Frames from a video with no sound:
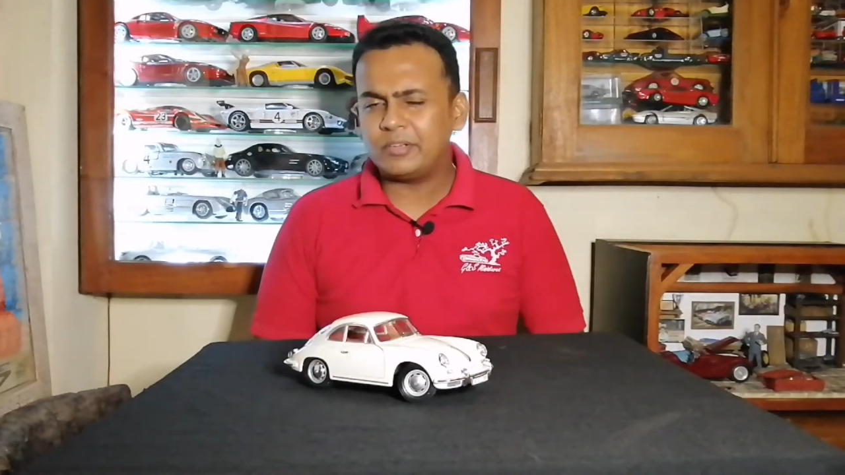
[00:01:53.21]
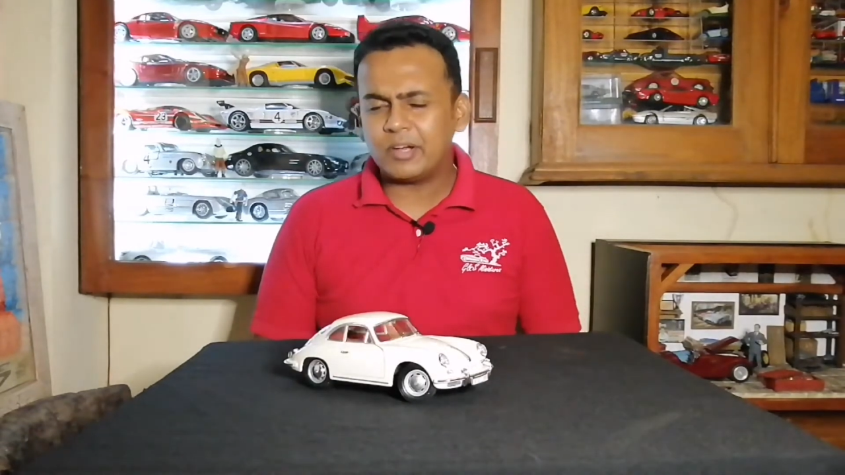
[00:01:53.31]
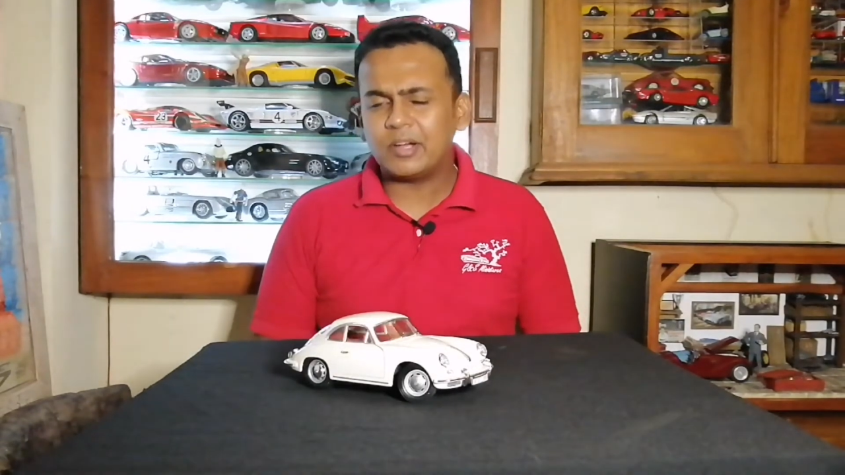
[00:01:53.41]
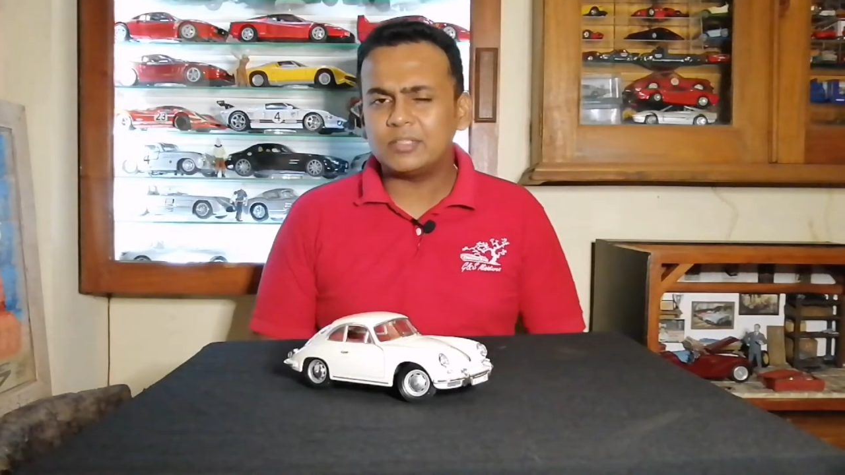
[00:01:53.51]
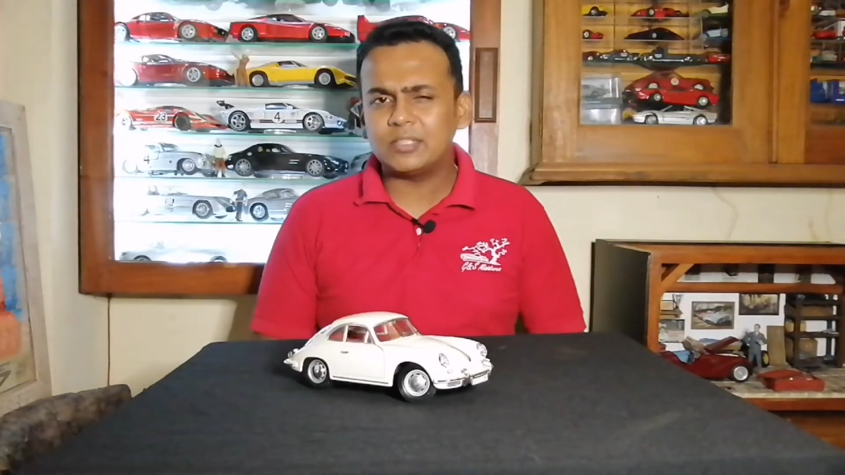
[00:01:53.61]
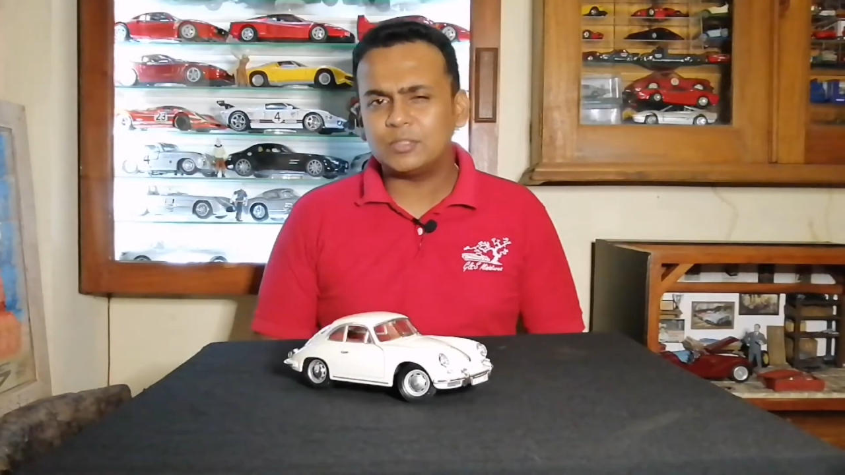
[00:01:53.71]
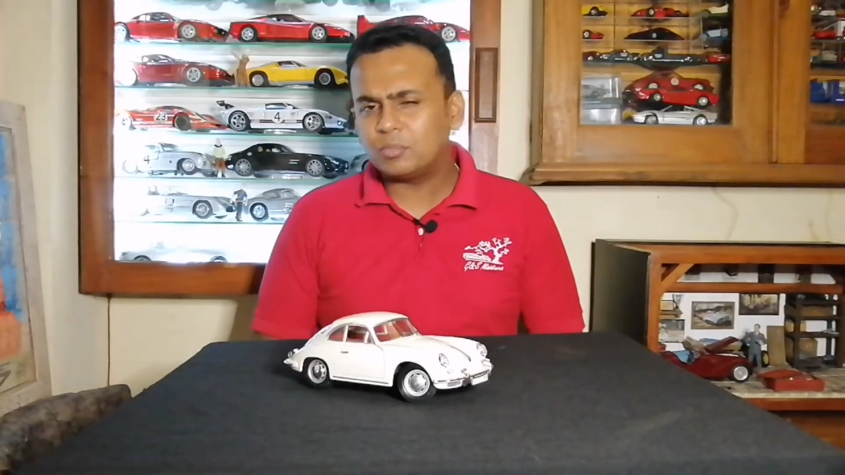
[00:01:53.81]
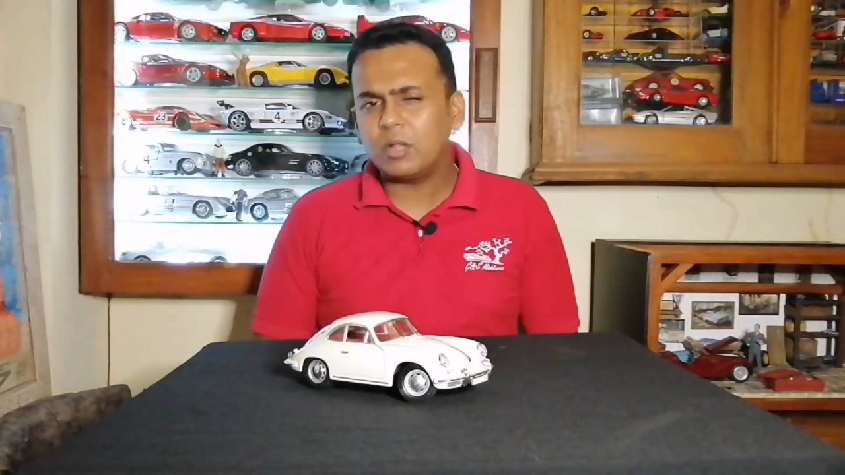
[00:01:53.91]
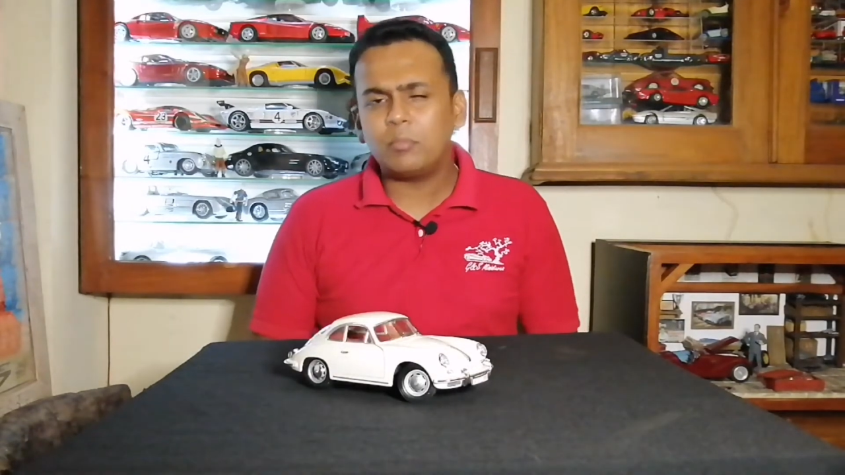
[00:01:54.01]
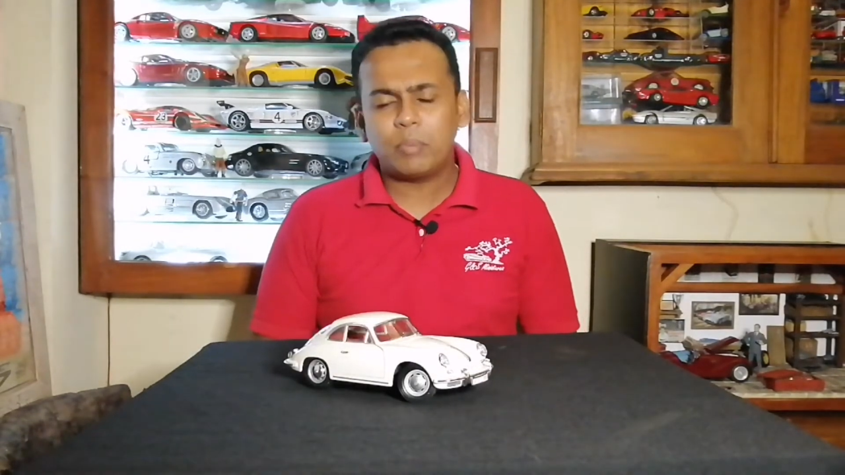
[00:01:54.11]
cars as
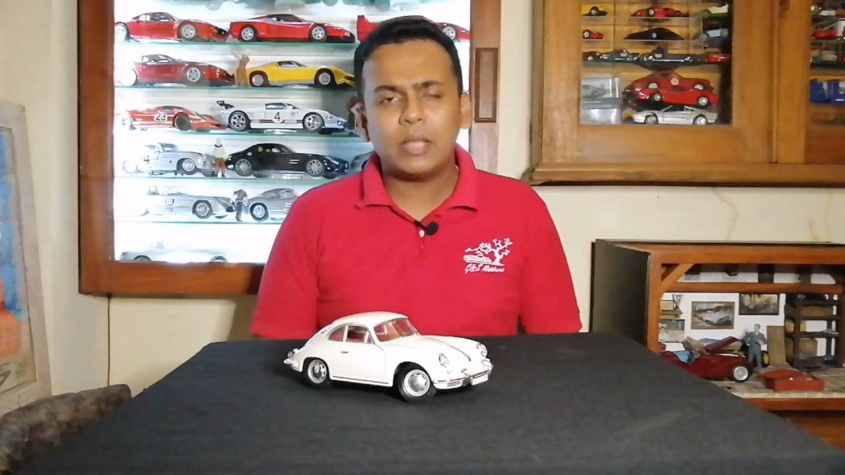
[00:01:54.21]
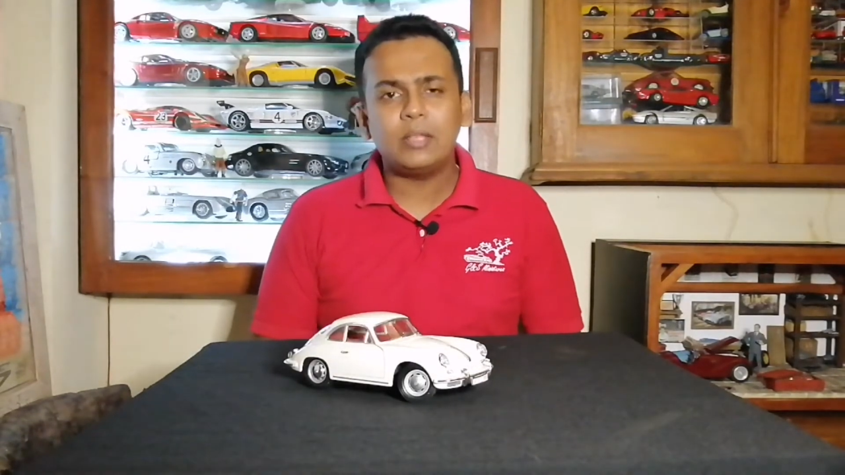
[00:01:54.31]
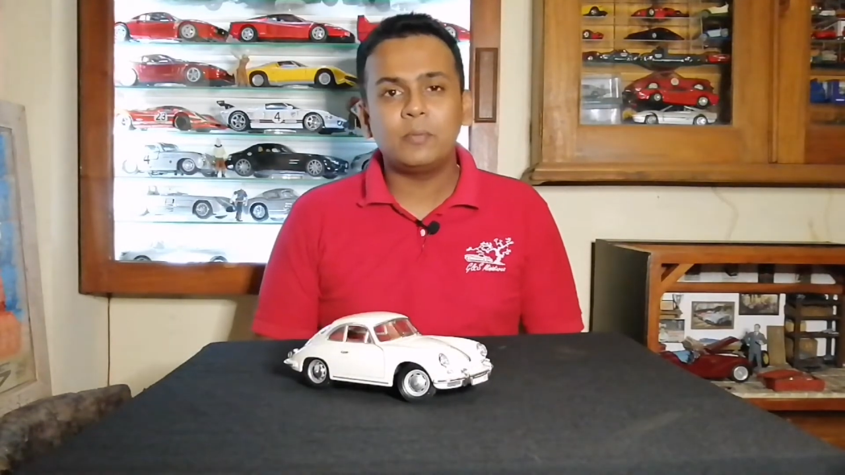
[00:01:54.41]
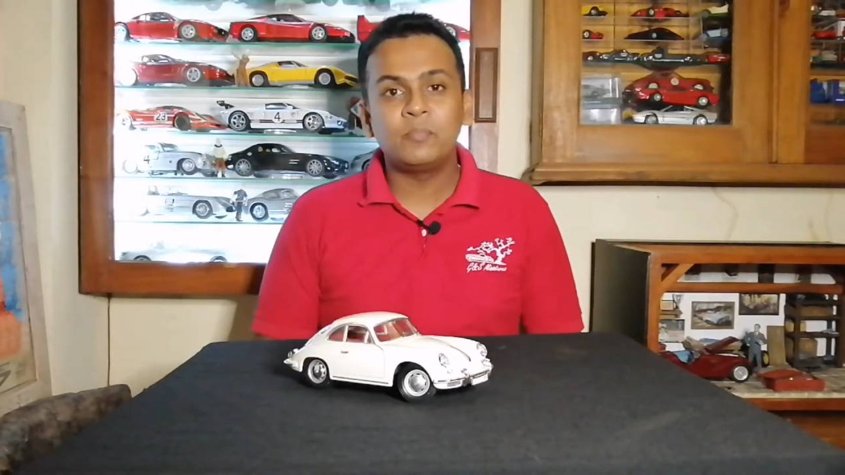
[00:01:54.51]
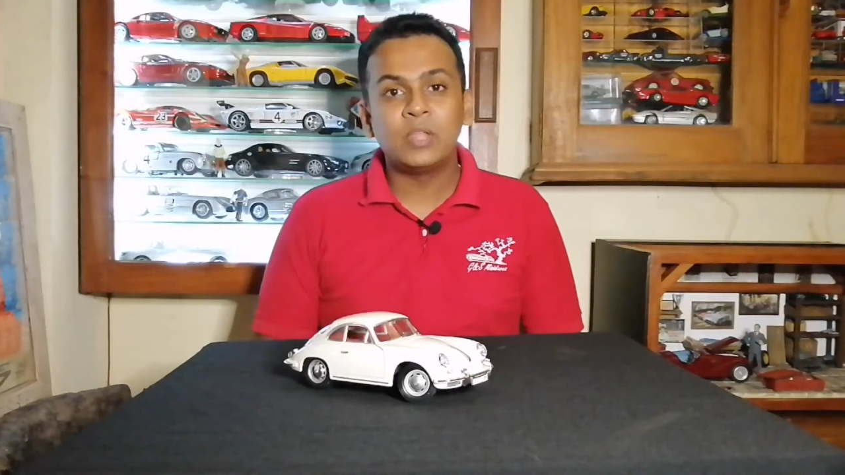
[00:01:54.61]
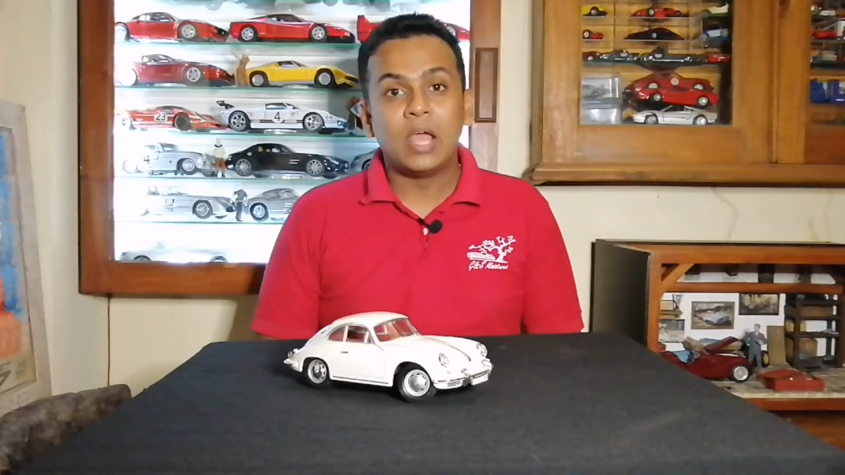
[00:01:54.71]
well, but